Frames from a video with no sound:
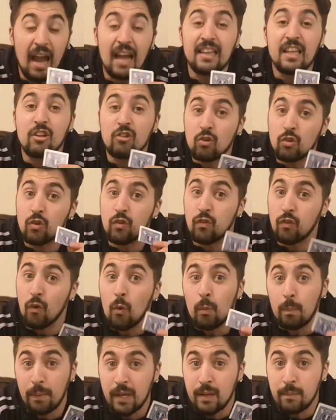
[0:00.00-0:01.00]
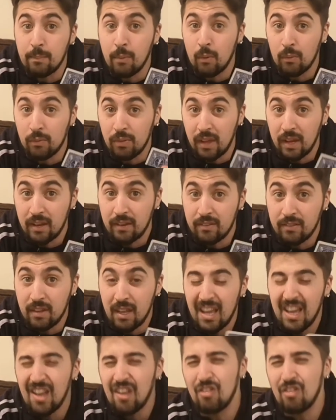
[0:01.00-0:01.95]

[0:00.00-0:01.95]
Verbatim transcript: And it does fool people, this.